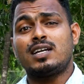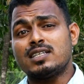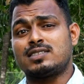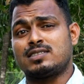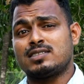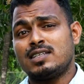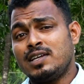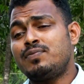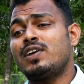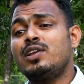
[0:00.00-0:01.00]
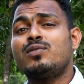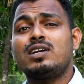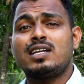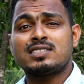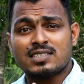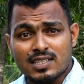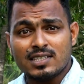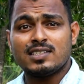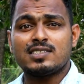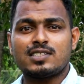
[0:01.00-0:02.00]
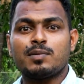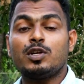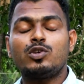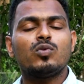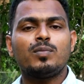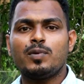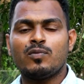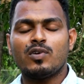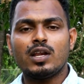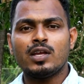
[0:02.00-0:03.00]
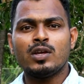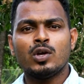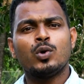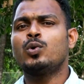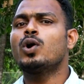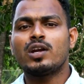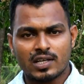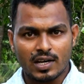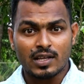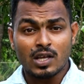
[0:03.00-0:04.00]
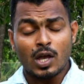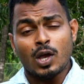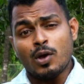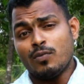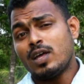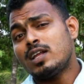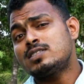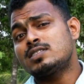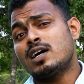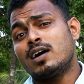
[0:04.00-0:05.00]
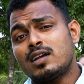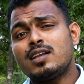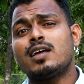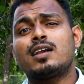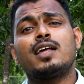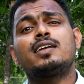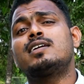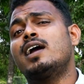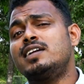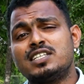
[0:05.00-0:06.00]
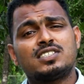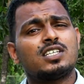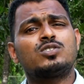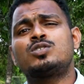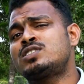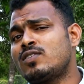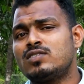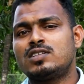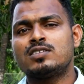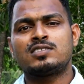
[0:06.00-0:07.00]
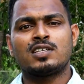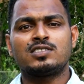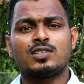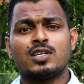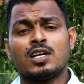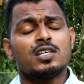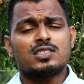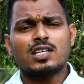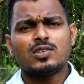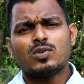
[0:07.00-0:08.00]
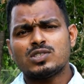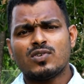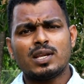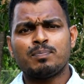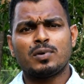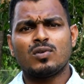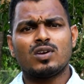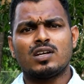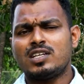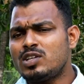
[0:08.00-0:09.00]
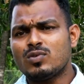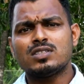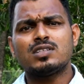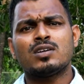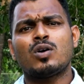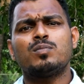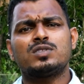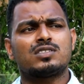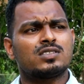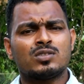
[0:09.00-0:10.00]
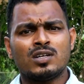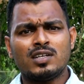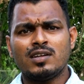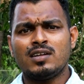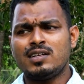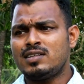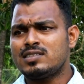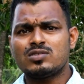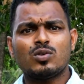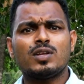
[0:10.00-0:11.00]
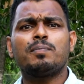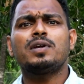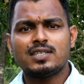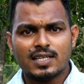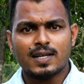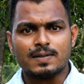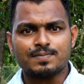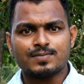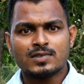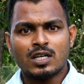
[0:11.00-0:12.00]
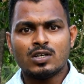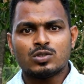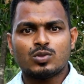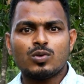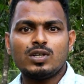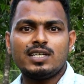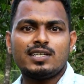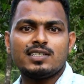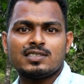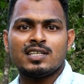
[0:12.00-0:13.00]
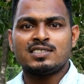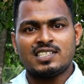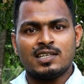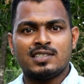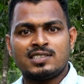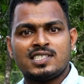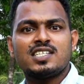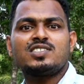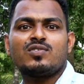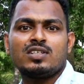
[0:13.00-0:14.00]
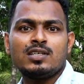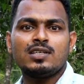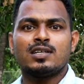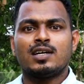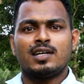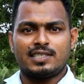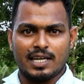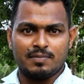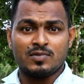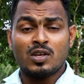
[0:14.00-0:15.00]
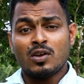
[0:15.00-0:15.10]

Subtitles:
does sati this time, it will be very hue and cry. Whereas earlier, like 18th century, 17th century, sati was very prevalent. It was a common sense. It is not a big deal. So it changed with the time.